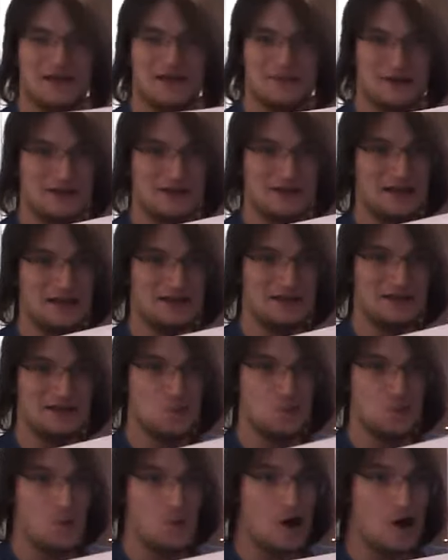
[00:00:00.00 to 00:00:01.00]
out in
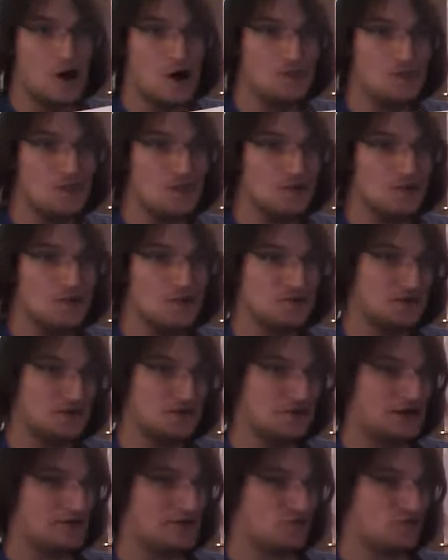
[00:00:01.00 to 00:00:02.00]
81. I don't
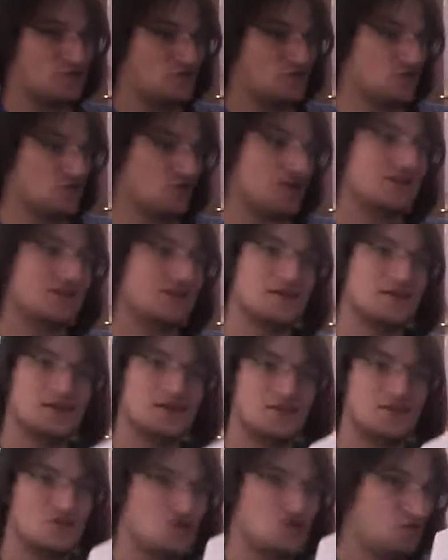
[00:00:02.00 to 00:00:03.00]
know how true that
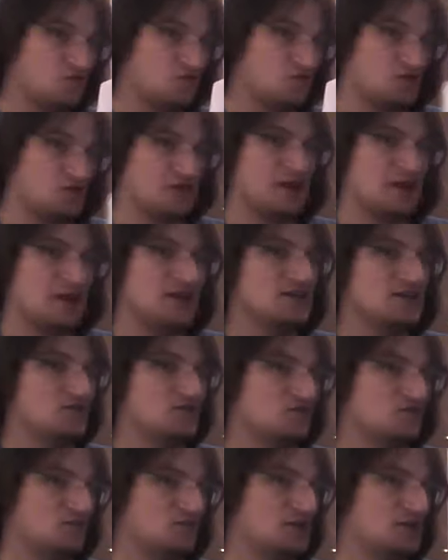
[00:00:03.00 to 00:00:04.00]
is. You can't find any
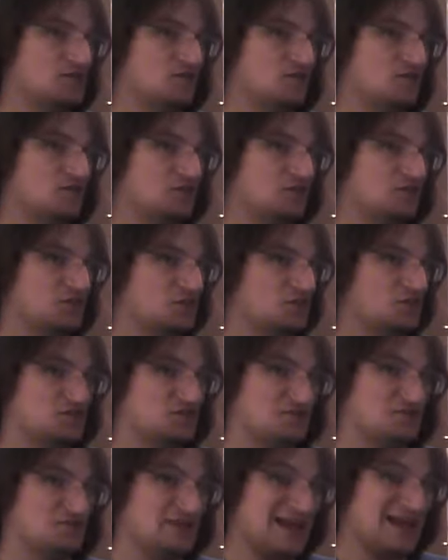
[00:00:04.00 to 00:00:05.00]
information for this on the
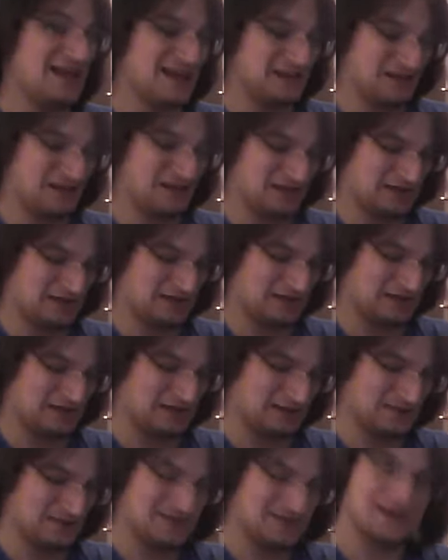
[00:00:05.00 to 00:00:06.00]
net.
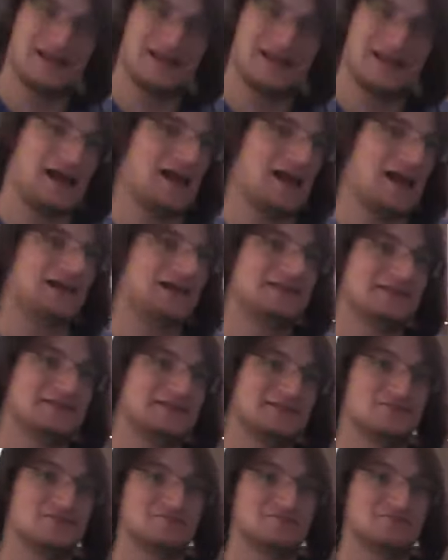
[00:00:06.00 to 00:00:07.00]
And it
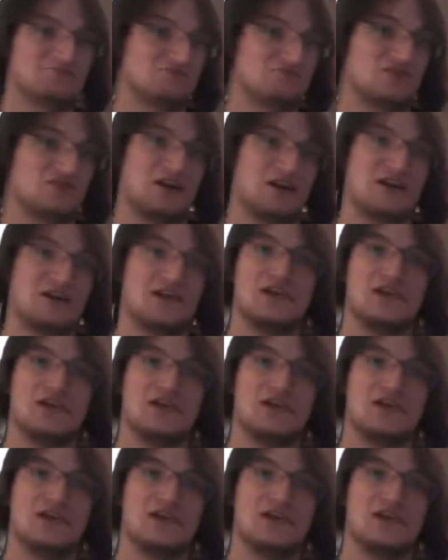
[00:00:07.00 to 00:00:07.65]
is, frankly,